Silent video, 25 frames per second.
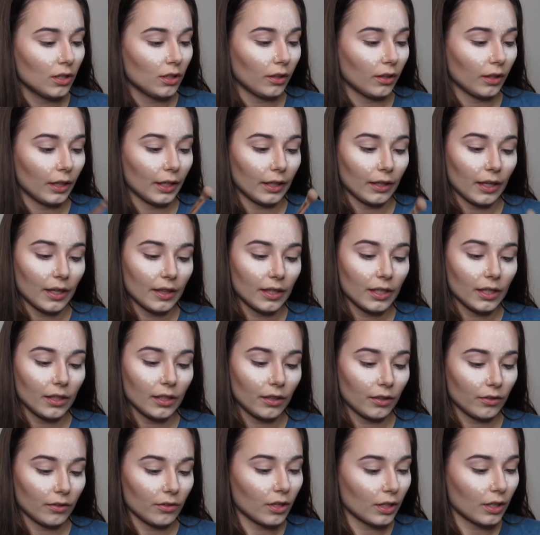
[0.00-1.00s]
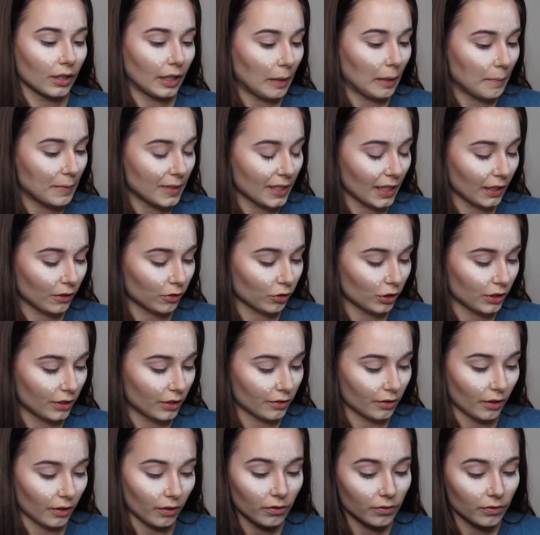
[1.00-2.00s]
Like, I think her name is actually
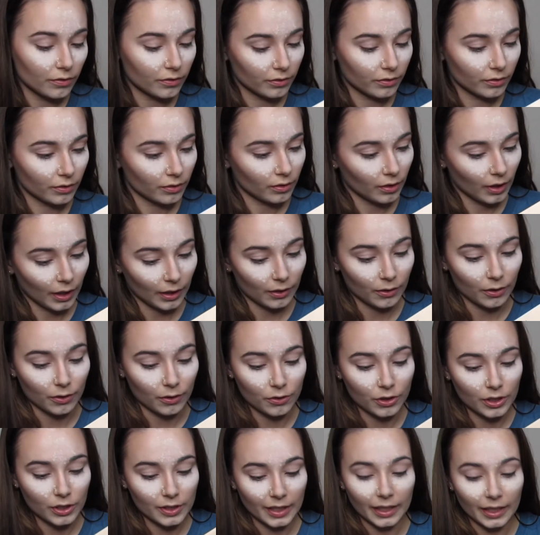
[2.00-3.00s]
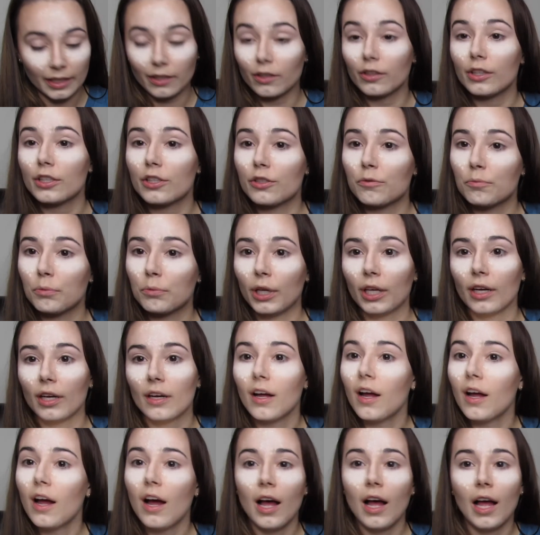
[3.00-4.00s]
Soph. I don't know, she's English, but
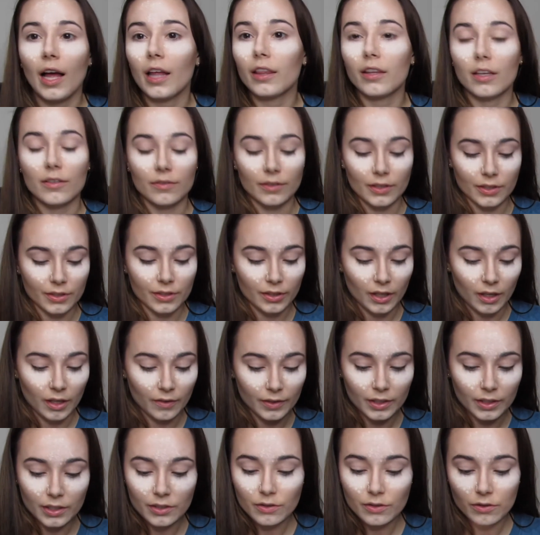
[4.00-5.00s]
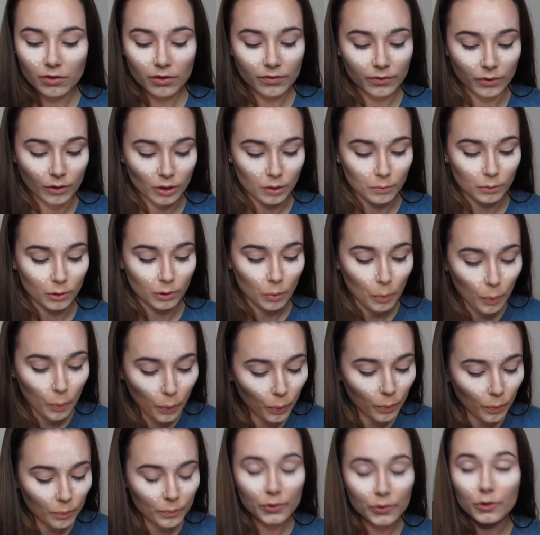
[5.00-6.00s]
I love her stuff, and it's so affordable.
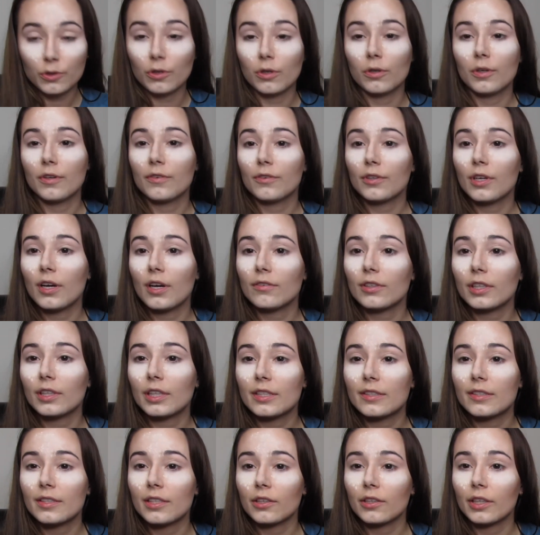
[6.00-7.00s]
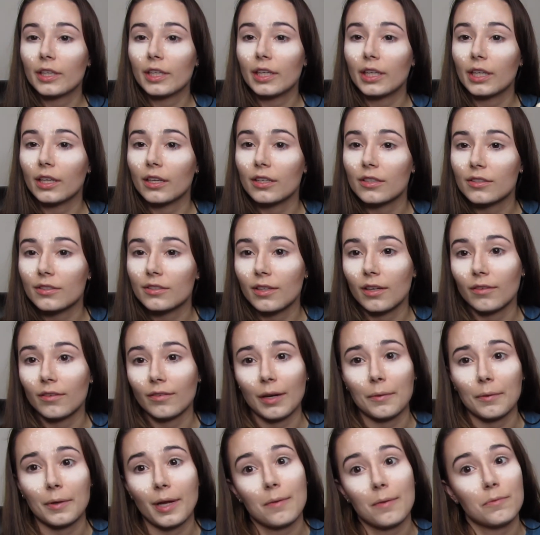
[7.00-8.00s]
So if you're ever considering getting her stuff,
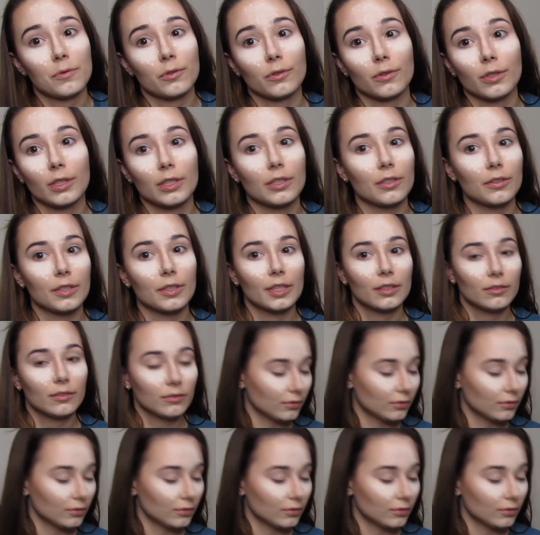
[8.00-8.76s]
I would absolutely do it.